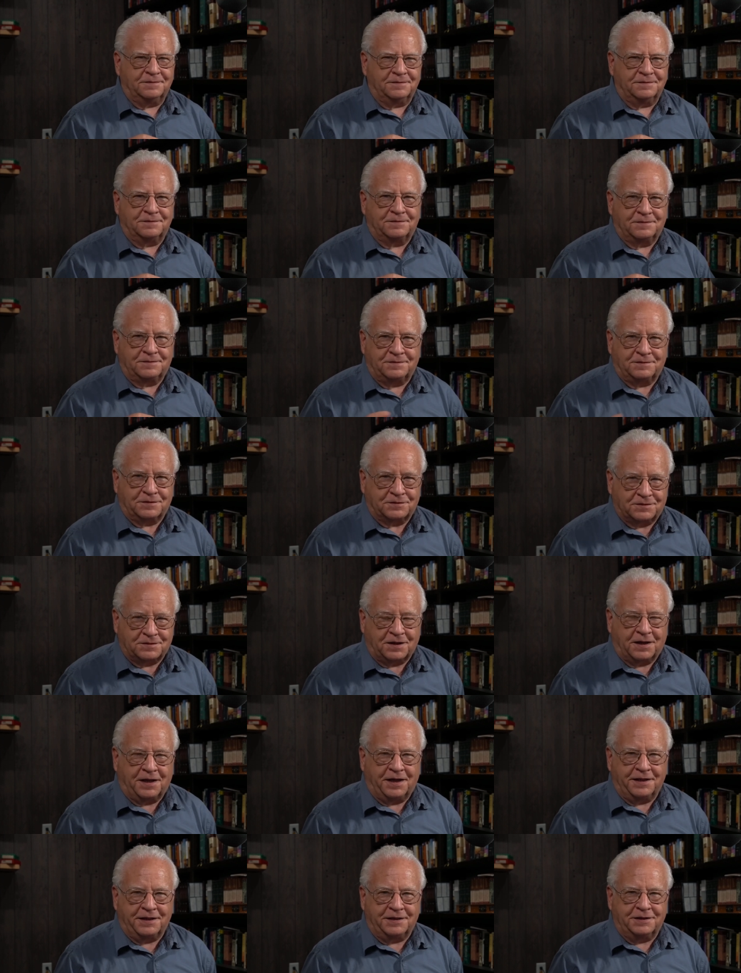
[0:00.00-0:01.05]

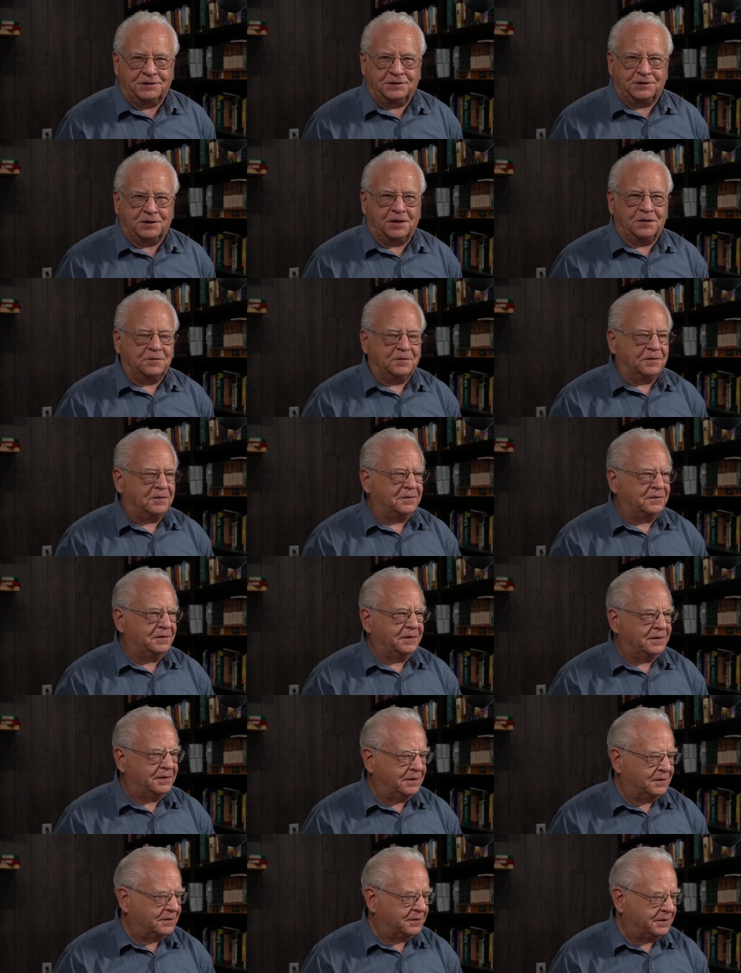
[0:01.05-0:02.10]
society in general and
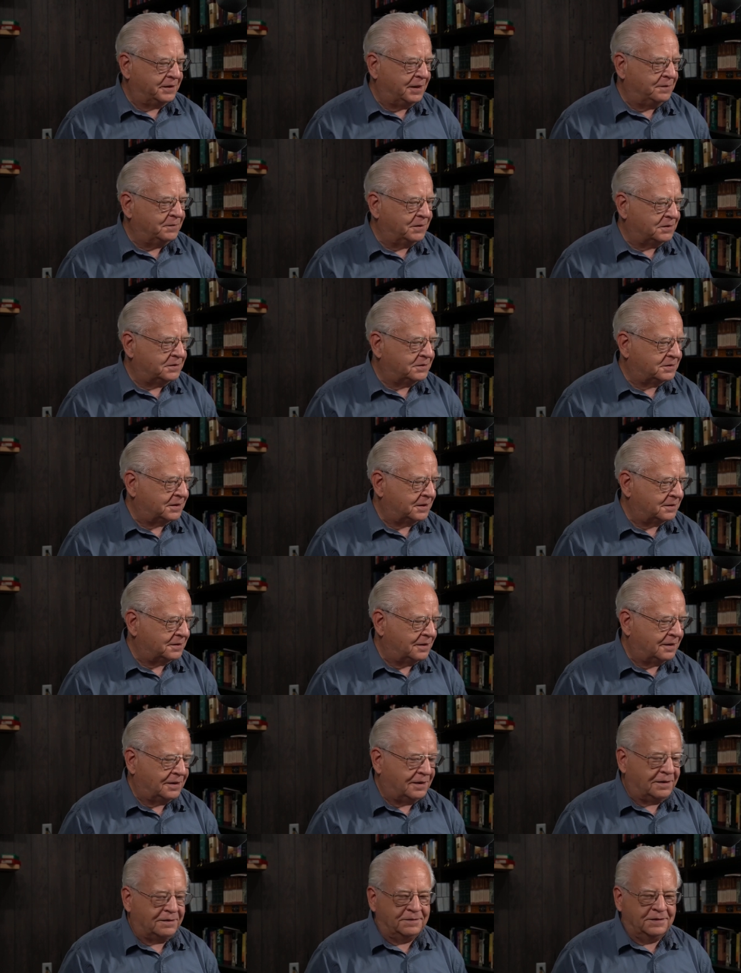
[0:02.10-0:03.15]
the entertainment se-
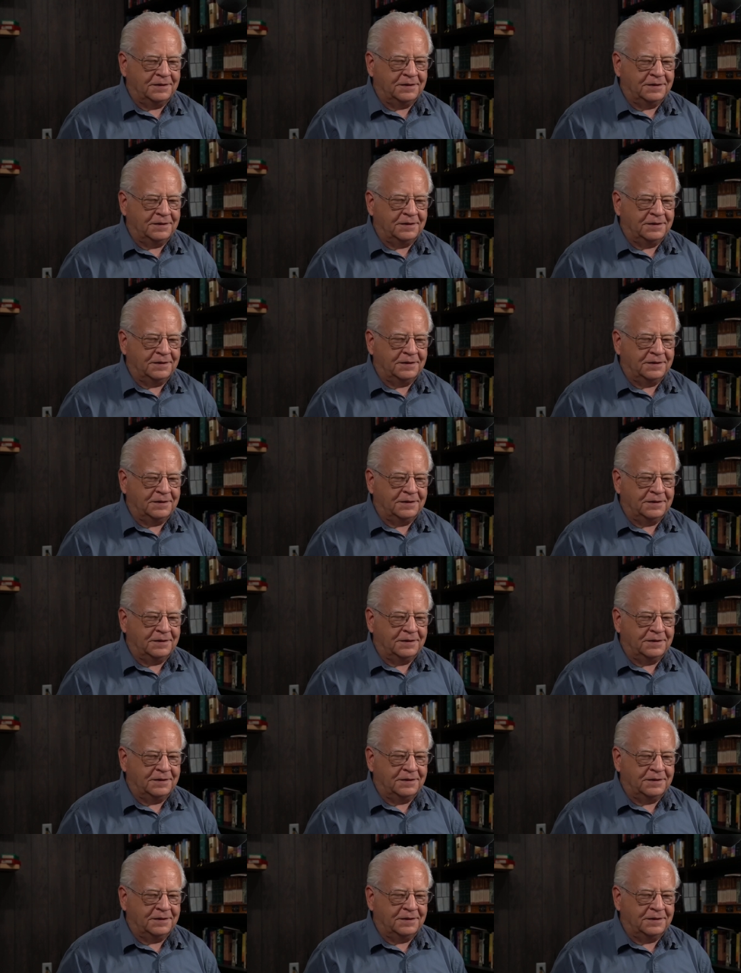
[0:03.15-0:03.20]
uh,